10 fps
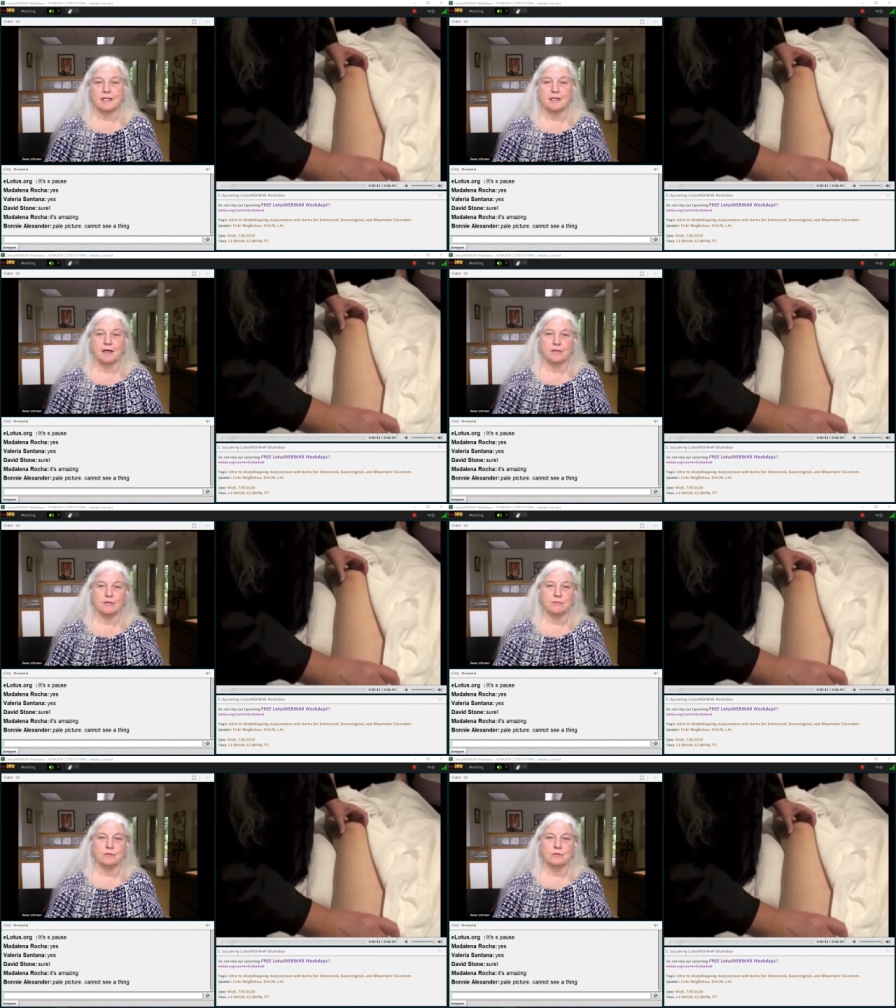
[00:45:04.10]
I got
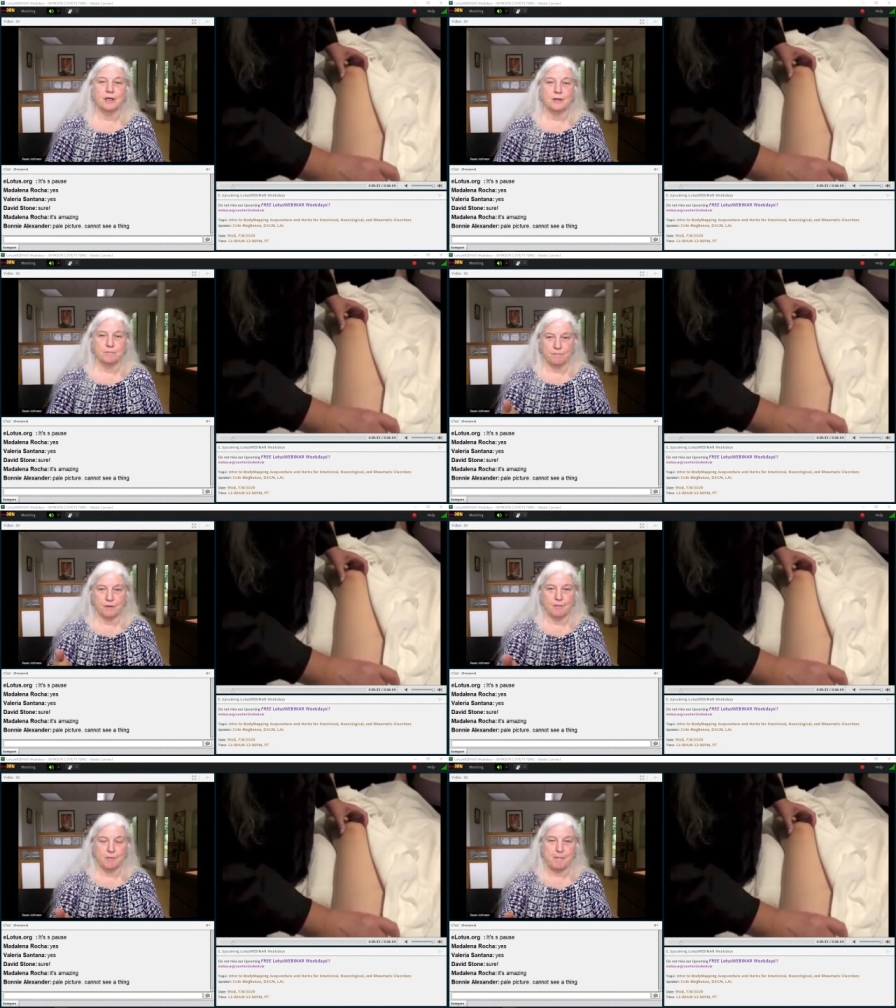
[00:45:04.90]
through, I'm,
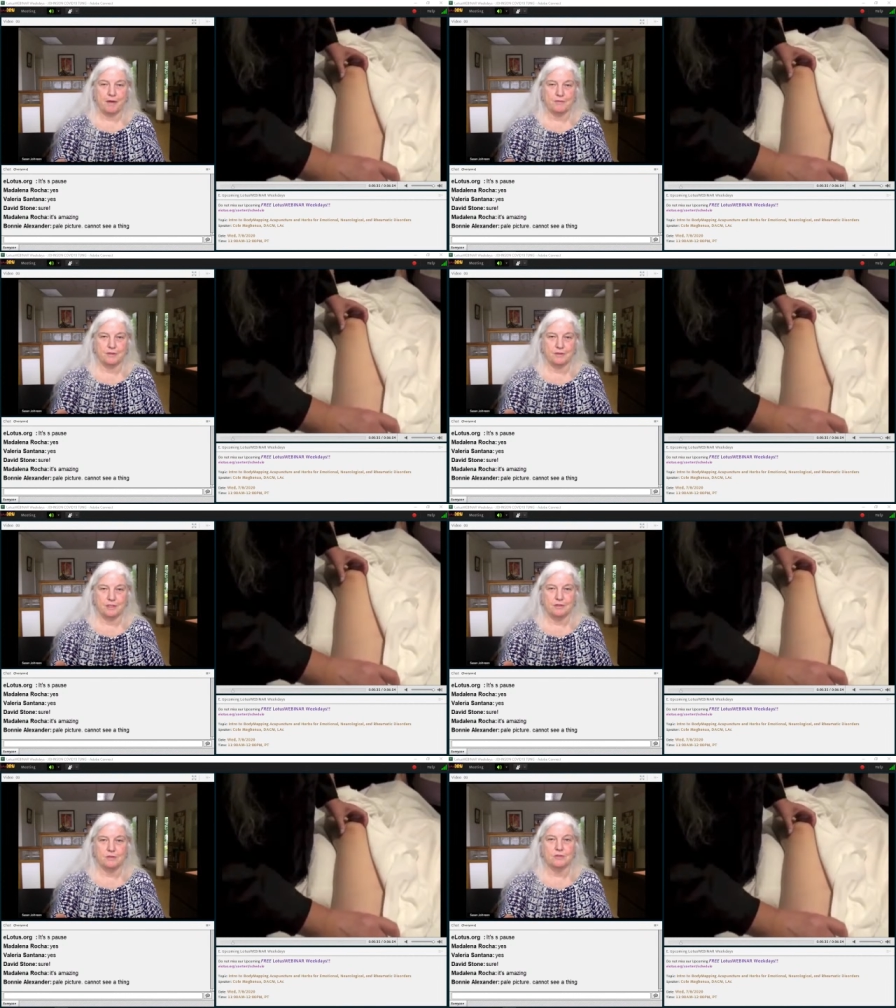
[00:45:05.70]
I'm about to
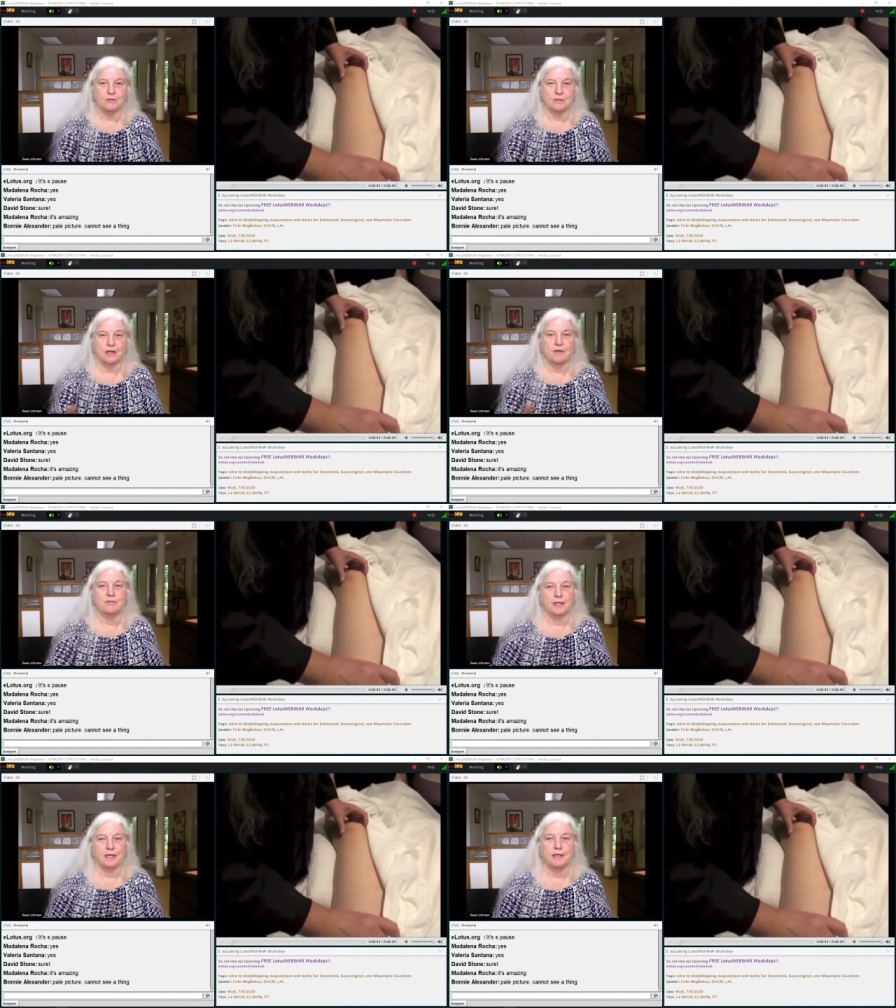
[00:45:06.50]
needle her left
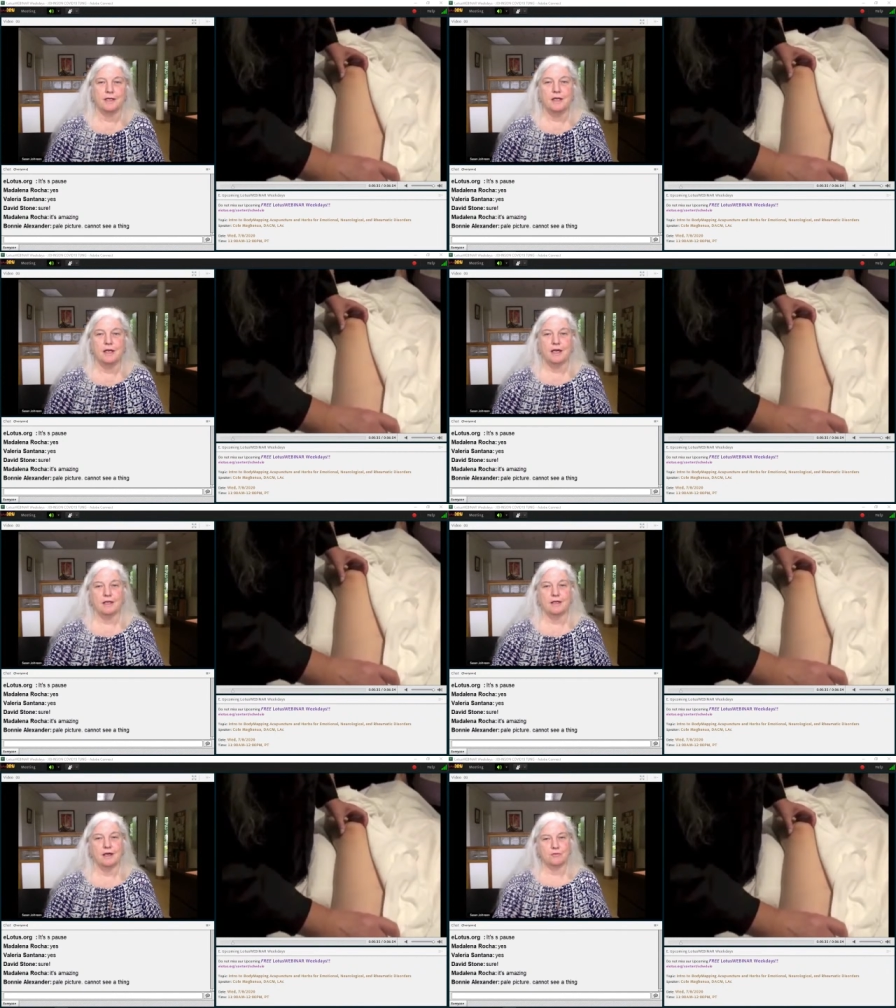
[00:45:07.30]
leg. I
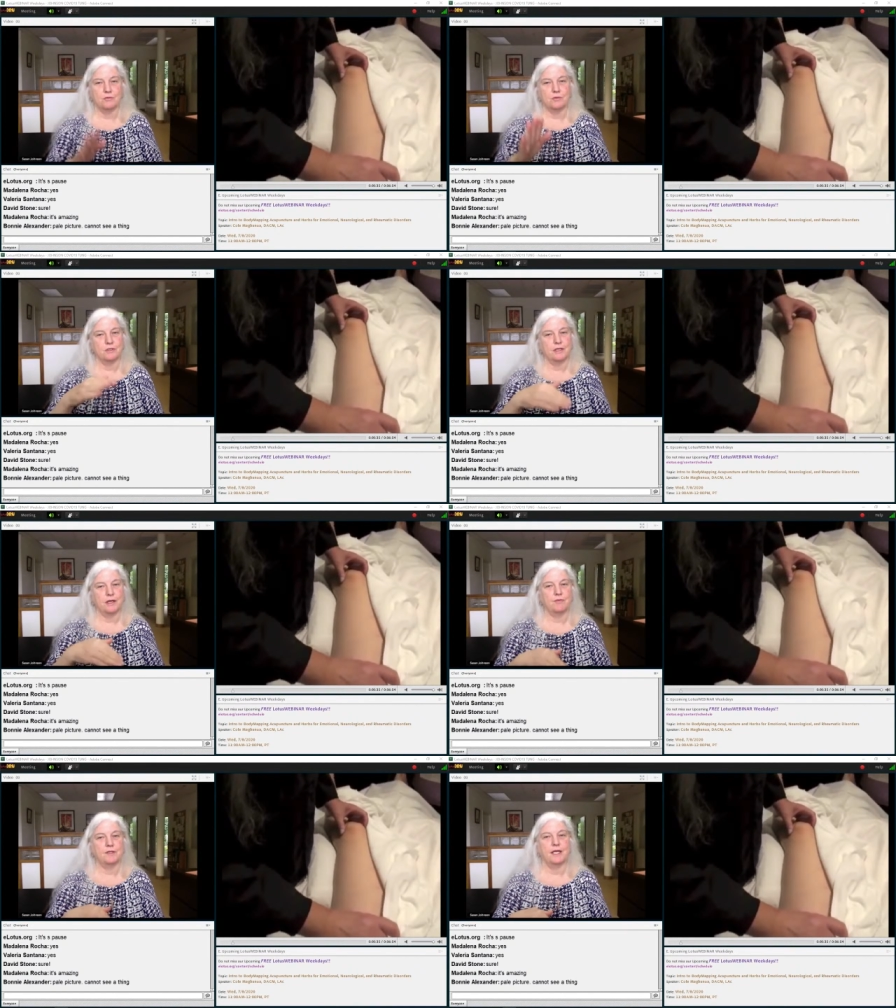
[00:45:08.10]
got through her
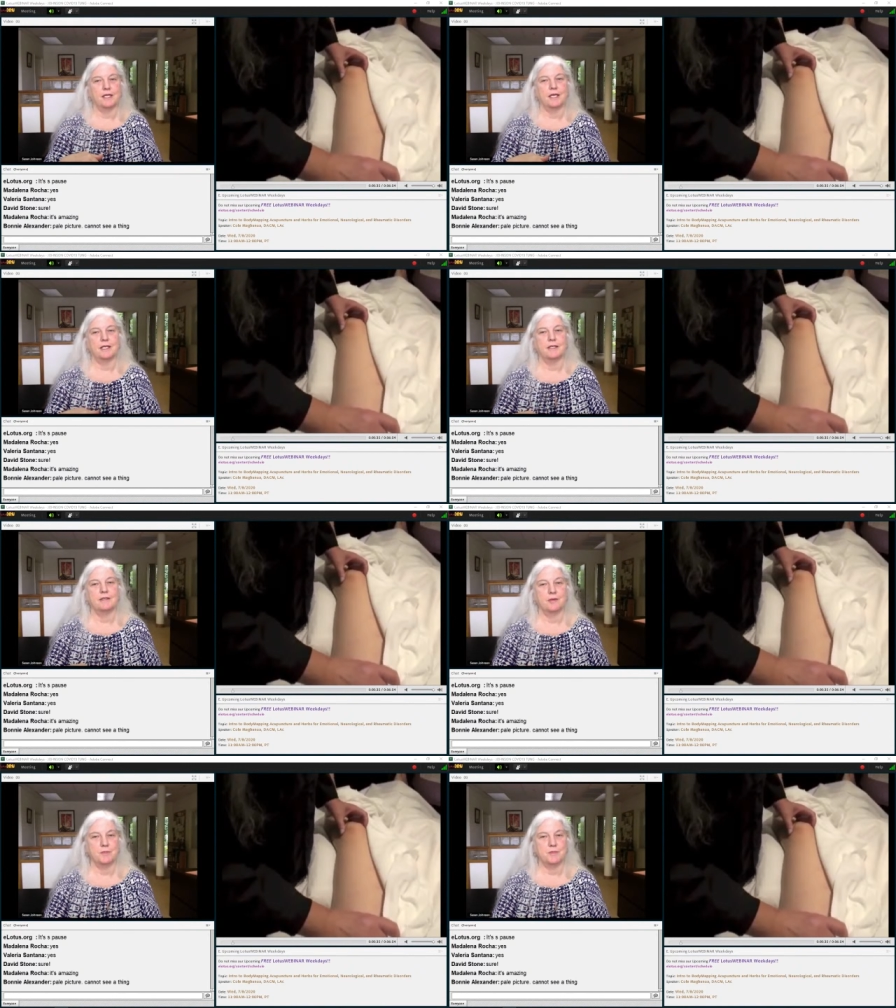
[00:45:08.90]
left leg and I
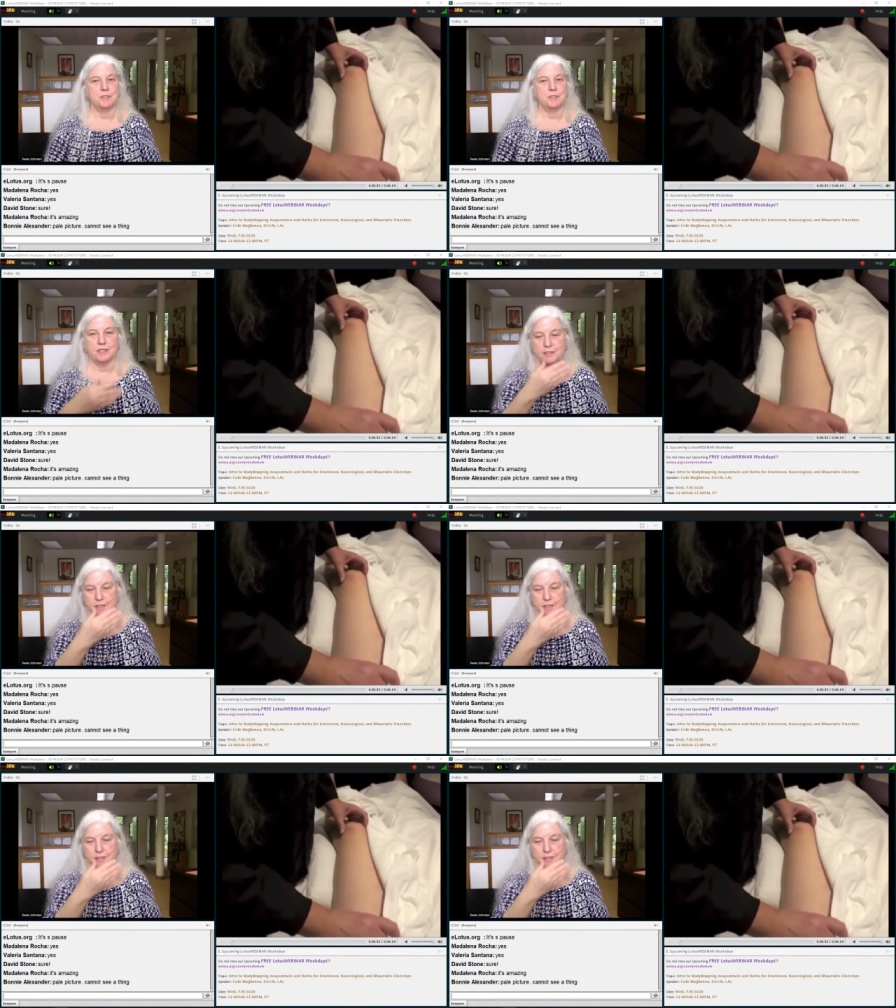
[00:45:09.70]
demonstrated